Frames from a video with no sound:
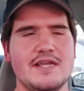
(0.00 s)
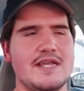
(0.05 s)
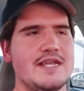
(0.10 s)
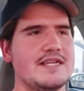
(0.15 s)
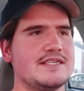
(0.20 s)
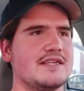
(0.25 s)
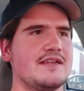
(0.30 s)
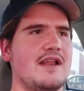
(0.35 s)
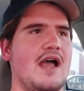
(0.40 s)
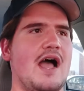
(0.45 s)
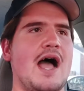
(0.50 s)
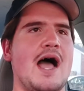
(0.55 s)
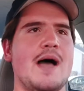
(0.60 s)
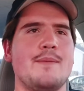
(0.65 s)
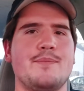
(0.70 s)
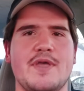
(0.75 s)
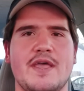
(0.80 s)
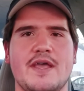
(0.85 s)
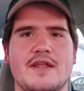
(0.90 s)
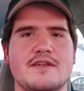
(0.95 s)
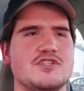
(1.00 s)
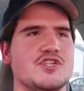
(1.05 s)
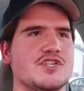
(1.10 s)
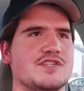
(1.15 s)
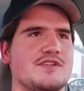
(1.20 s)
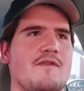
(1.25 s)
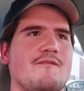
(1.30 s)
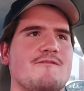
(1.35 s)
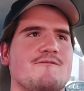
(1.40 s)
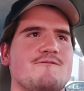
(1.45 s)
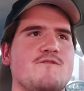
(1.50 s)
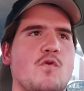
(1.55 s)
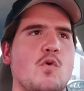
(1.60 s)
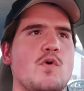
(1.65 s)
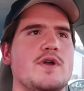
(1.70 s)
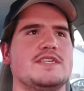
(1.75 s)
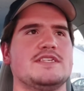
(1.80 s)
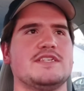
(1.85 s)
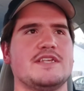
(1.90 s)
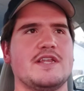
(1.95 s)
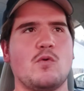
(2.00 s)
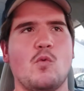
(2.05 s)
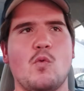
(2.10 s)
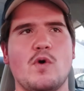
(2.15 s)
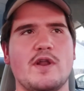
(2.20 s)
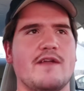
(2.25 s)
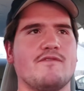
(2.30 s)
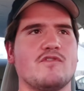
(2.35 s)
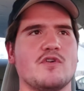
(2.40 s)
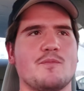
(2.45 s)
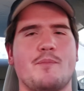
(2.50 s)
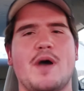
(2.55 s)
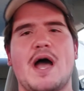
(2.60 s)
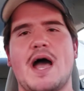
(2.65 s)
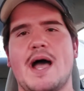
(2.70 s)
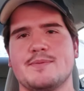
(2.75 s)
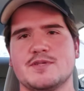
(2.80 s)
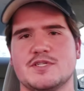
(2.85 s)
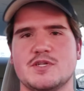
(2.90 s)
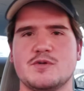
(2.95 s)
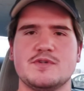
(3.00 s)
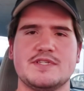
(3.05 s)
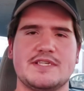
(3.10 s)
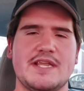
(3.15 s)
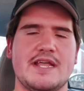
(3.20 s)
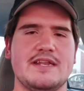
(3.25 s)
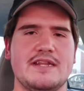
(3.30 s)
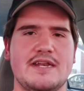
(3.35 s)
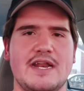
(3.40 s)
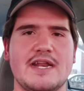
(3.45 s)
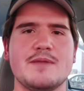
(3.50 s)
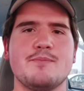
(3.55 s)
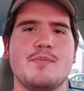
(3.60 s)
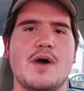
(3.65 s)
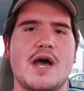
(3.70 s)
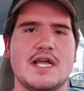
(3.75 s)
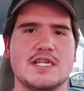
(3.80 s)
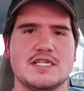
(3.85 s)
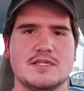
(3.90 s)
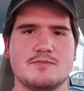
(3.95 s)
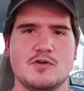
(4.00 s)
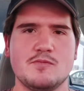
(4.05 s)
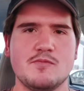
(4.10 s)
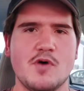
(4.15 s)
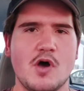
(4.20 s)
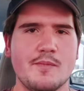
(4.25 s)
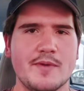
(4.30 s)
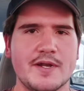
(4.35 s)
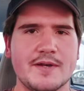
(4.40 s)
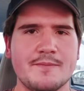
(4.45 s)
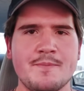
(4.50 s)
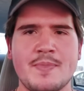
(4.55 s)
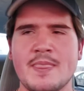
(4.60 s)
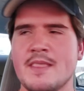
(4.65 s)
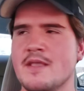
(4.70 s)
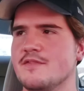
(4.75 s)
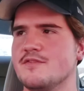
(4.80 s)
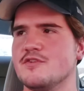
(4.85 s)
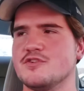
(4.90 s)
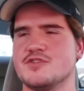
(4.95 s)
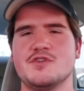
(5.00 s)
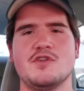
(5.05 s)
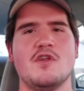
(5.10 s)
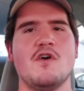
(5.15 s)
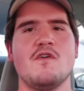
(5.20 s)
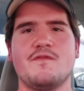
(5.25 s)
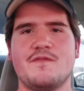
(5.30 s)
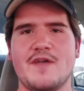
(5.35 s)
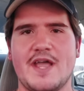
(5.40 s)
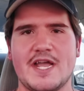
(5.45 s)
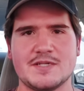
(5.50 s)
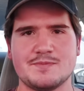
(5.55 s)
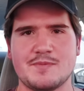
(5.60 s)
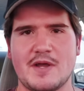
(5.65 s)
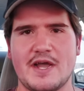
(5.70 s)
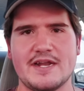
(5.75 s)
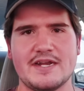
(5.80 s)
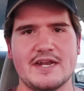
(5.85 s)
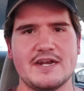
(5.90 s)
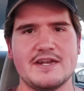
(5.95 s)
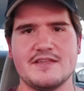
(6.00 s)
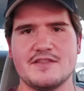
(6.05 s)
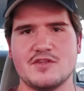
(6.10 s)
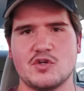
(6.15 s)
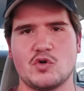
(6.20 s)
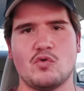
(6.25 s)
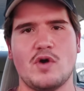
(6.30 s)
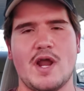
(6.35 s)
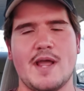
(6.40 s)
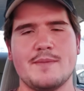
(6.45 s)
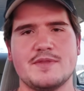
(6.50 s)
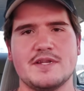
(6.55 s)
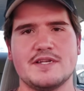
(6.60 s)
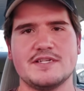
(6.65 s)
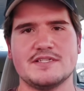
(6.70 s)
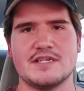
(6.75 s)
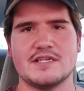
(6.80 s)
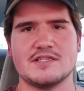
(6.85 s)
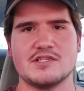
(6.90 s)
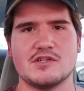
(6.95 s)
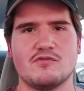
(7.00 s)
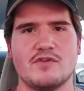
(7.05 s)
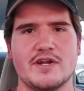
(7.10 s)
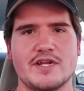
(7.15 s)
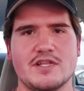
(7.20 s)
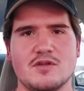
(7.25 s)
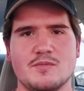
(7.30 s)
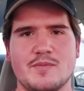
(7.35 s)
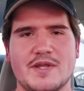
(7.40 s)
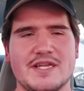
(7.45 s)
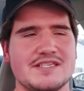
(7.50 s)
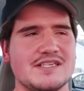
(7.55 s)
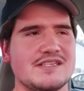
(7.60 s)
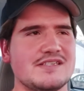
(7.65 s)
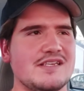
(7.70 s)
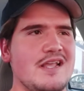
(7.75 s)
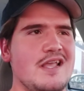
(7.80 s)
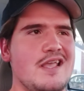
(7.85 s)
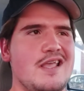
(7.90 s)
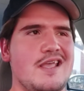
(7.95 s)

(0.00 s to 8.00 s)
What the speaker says: He's an op-ed just voicing whatever pops into his head at any possible moment. There's no facts behind any of the crap that he says on a regular basis.